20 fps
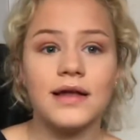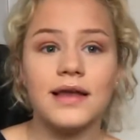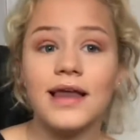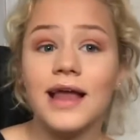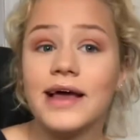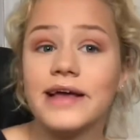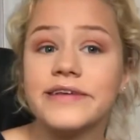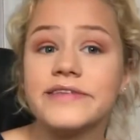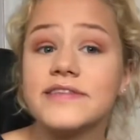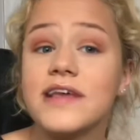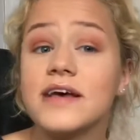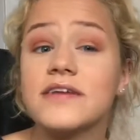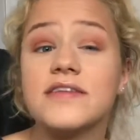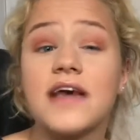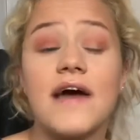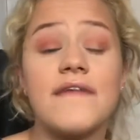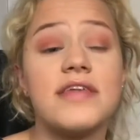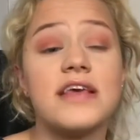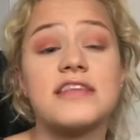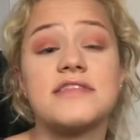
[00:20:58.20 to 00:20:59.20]
Like so, so
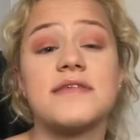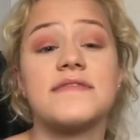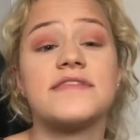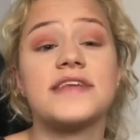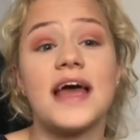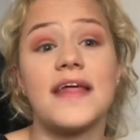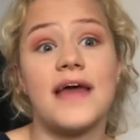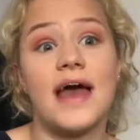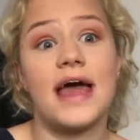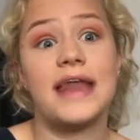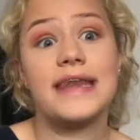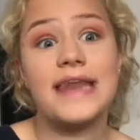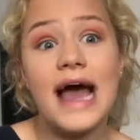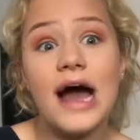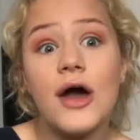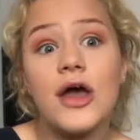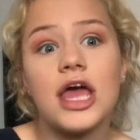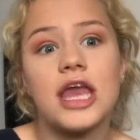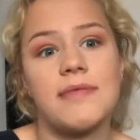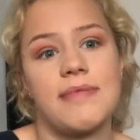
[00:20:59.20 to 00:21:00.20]
everything's smooth together. And
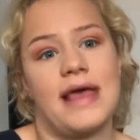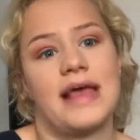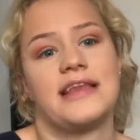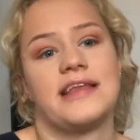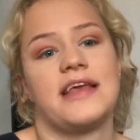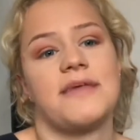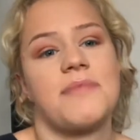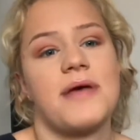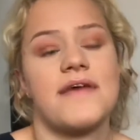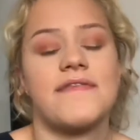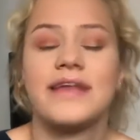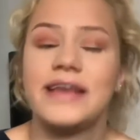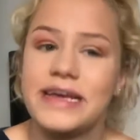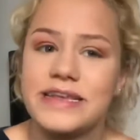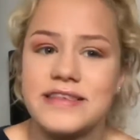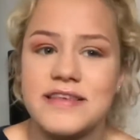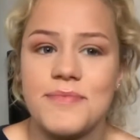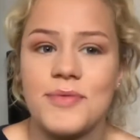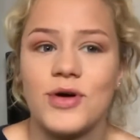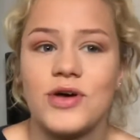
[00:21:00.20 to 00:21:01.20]
now I'm going to be adding a bit of
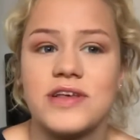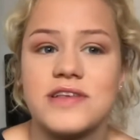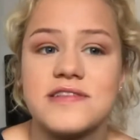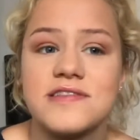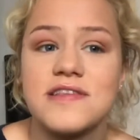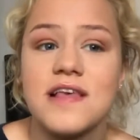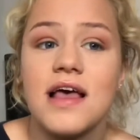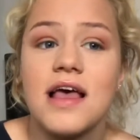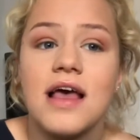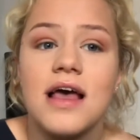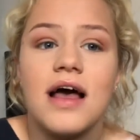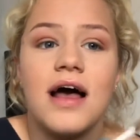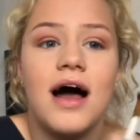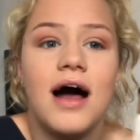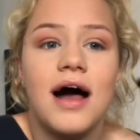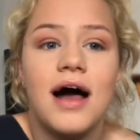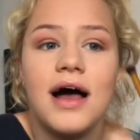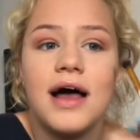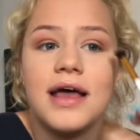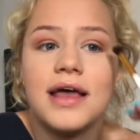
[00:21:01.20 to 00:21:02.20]
glitter because
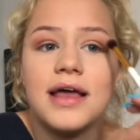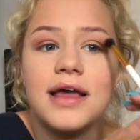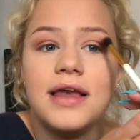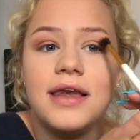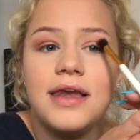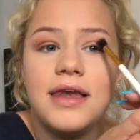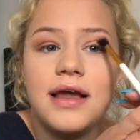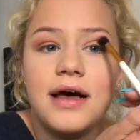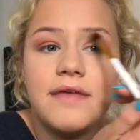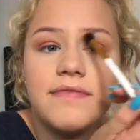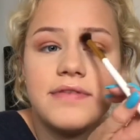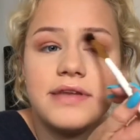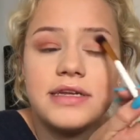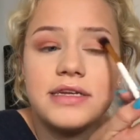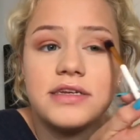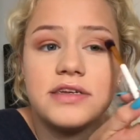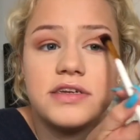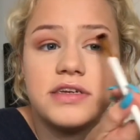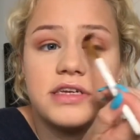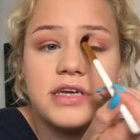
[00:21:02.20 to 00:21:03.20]
I love
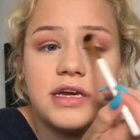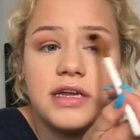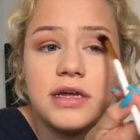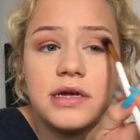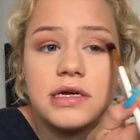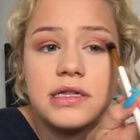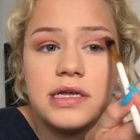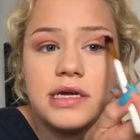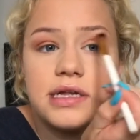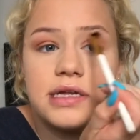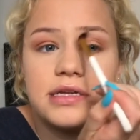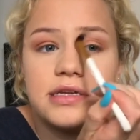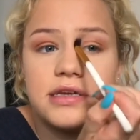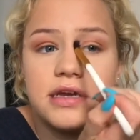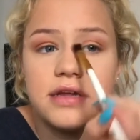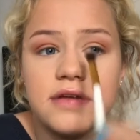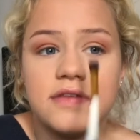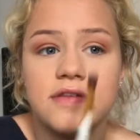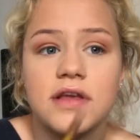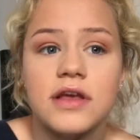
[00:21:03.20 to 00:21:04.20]
glitter shadow. I think glitter
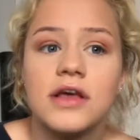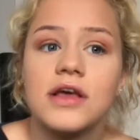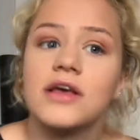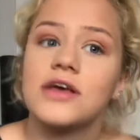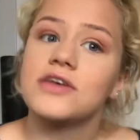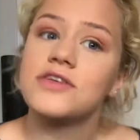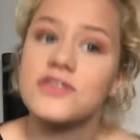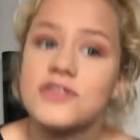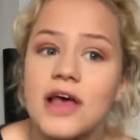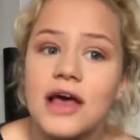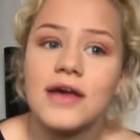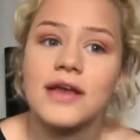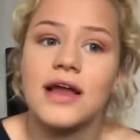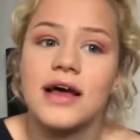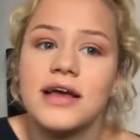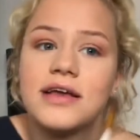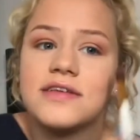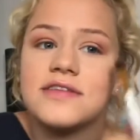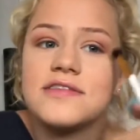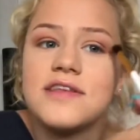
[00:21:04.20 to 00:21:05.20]
is so
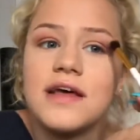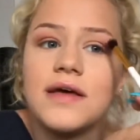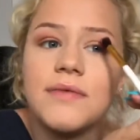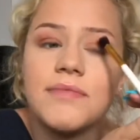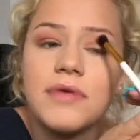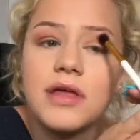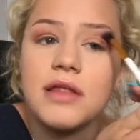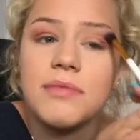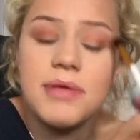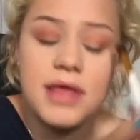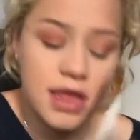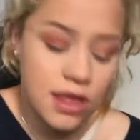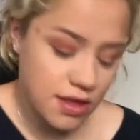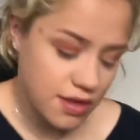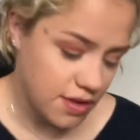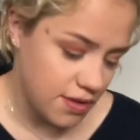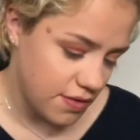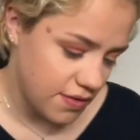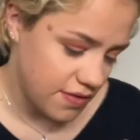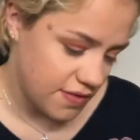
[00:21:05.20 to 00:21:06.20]
nice. So I'm going to be
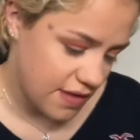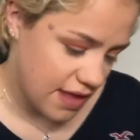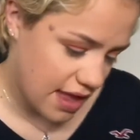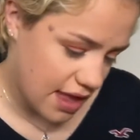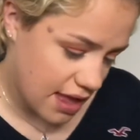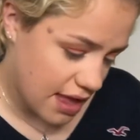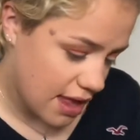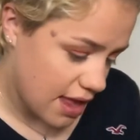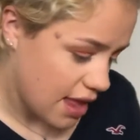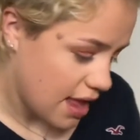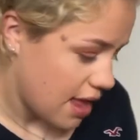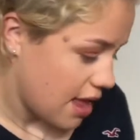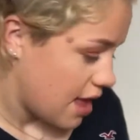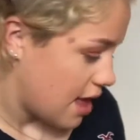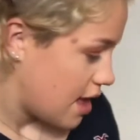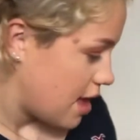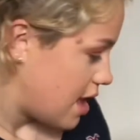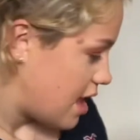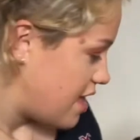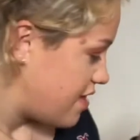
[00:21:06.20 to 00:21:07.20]
using,
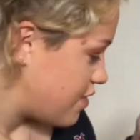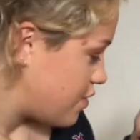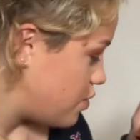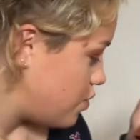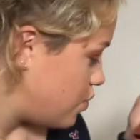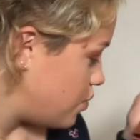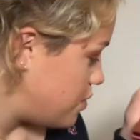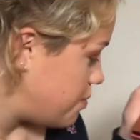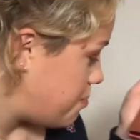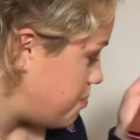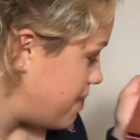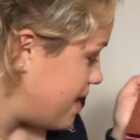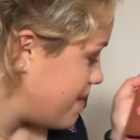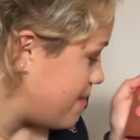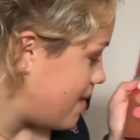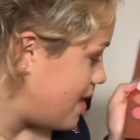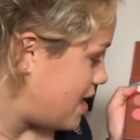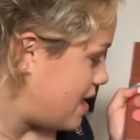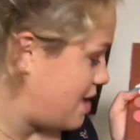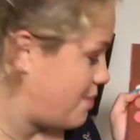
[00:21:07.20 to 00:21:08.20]
it's called Be
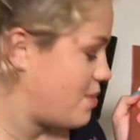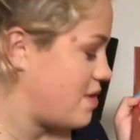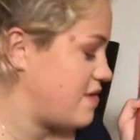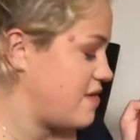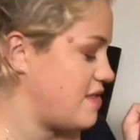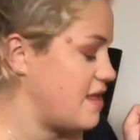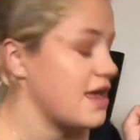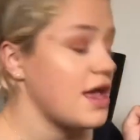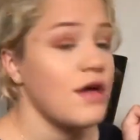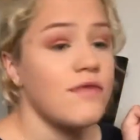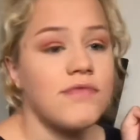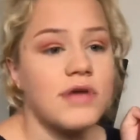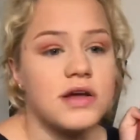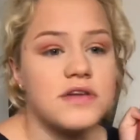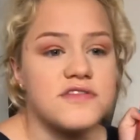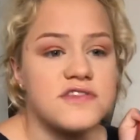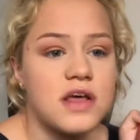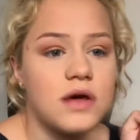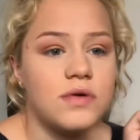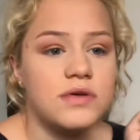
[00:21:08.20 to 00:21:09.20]
Mine, which is like a
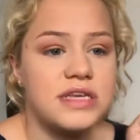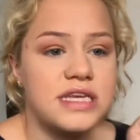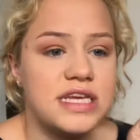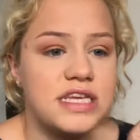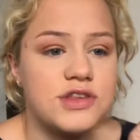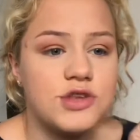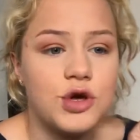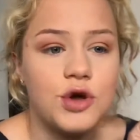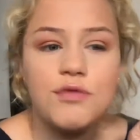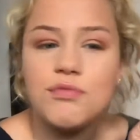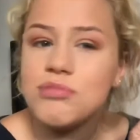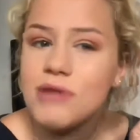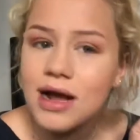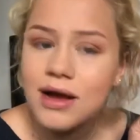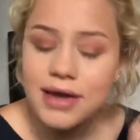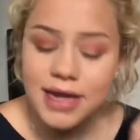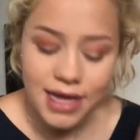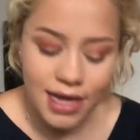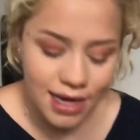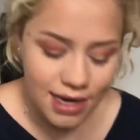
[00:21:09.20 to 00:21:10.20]
rose goldy sort of
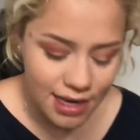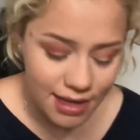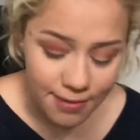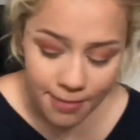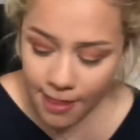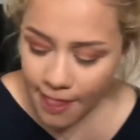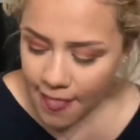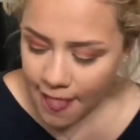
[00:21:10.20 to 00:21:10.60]
brownie colour.